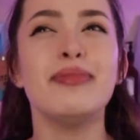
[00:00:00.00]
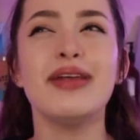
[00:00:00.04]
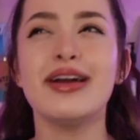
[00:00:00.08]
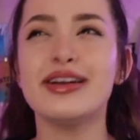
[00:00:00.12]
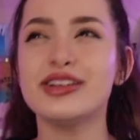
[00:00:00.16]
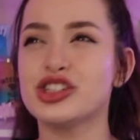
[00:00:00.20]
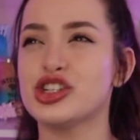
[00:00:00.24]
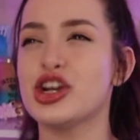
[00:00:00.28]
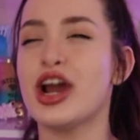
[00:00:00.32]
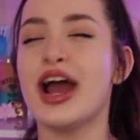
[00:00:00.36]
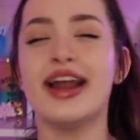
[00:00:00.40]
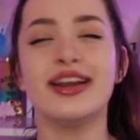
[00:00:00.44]
not
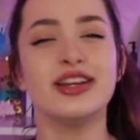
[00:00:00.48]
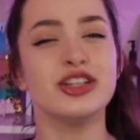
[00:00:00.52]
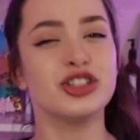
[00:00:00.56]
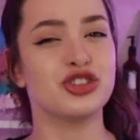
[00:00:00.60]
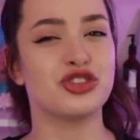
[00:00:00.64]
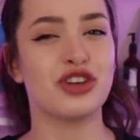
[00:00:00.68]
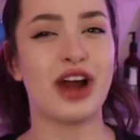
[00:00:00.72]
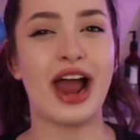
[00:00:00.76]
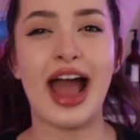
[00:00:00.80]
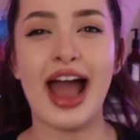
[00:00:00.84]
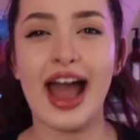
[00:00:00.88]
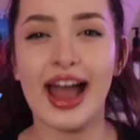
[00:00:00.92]
trying to
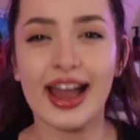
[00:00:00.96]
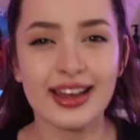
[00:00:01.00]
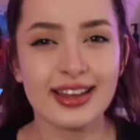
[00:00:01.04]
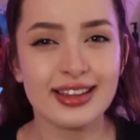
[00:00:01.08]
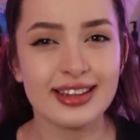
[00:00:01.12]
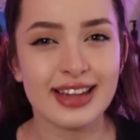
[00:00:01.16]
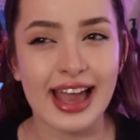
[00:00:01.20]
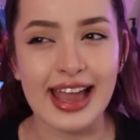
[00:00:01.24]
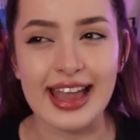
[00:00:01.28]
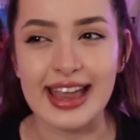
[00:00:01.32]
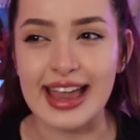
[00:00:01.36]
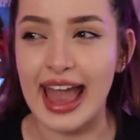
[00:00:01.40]
drag
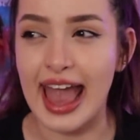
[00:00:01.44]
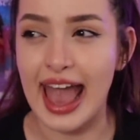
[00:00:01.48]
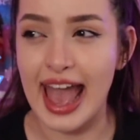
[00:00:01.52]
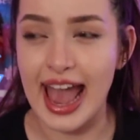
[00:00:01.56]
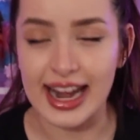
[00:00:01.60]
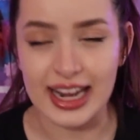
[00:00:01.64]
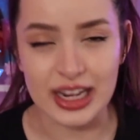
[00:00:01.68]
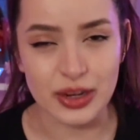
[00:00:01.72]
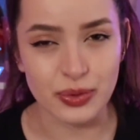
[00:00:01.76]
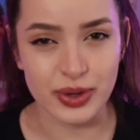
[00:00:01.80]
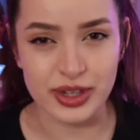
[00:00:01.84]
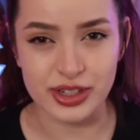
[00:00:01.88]
like
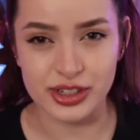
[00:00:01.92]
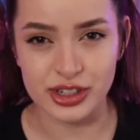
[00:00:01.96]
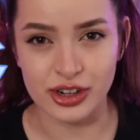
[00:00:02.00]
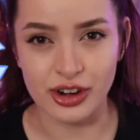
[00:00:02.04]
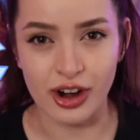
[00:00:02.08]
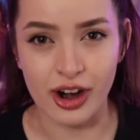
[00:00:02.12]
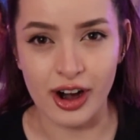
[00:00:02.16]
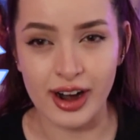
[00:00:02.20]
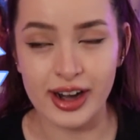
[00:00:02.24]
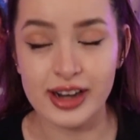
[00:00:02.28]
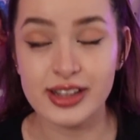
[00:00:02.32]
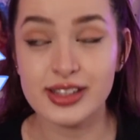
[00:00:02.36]
any Western
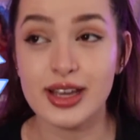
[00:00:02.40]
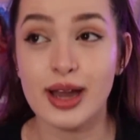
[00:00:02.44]
artist.